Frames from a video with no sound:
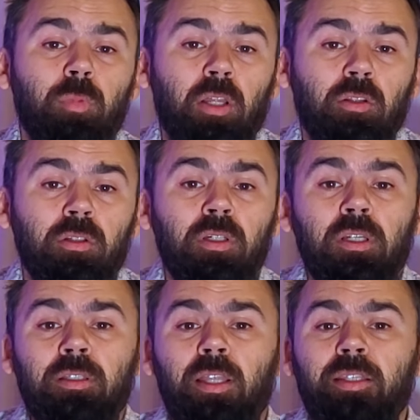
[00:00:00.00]
button
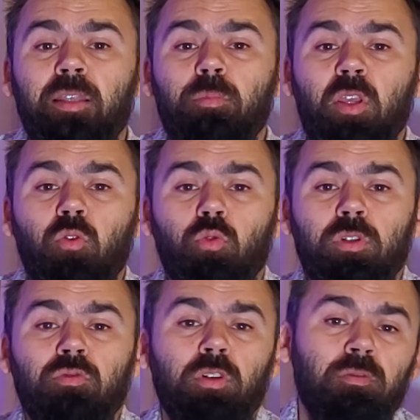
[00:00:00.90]
that can be
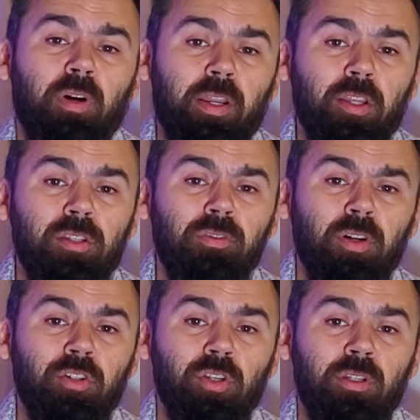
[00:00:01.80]
used for various
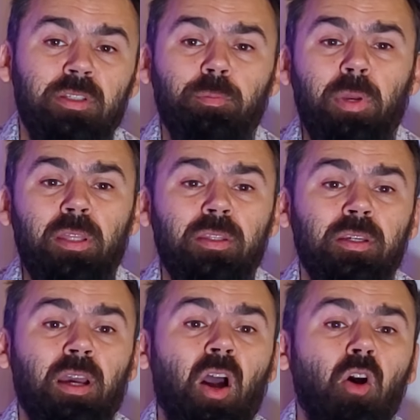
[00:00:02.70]
functions
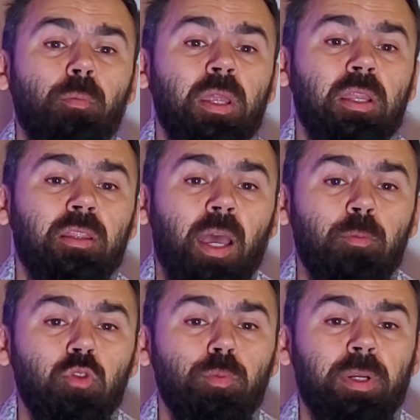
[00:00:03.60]
depending how many
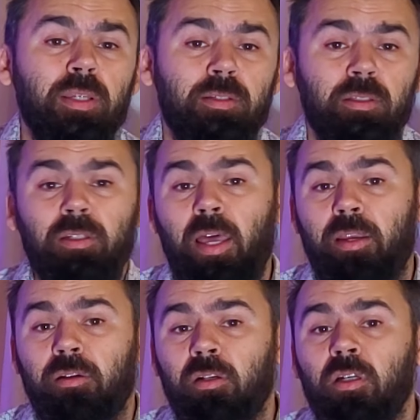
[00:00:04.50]
times you press it, like
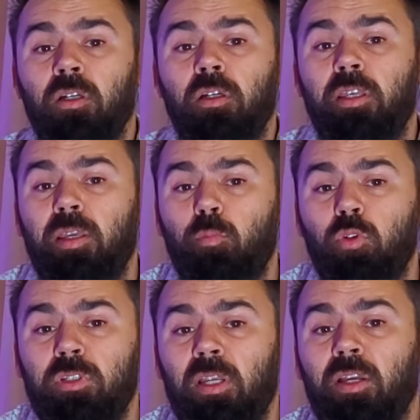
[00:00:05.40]
input
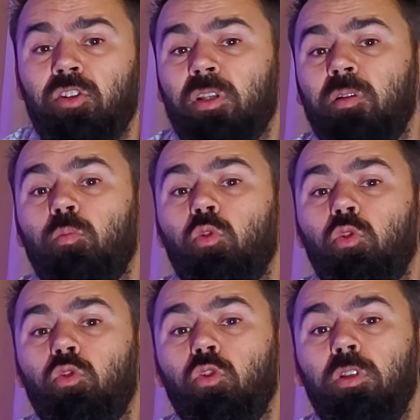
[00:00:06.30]
selection,
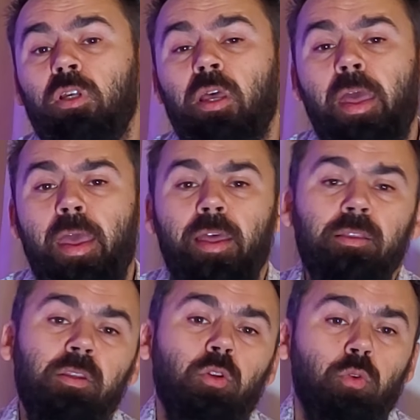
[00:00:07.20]
Bluetooth and
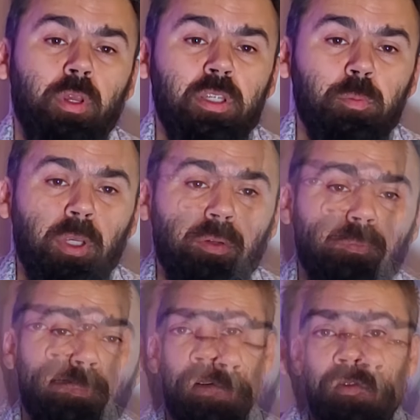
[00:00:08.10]
U S B.
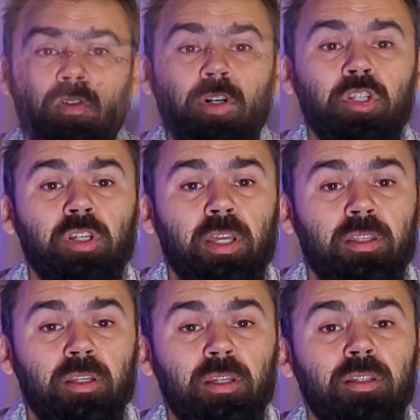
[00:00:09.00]

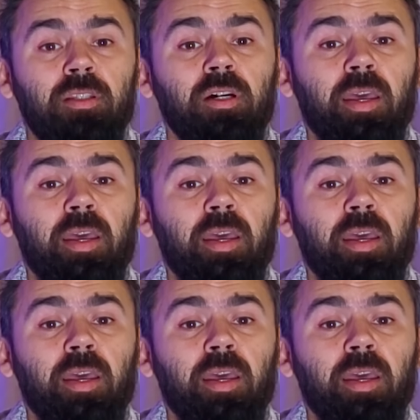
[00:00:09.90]
Fortunately, the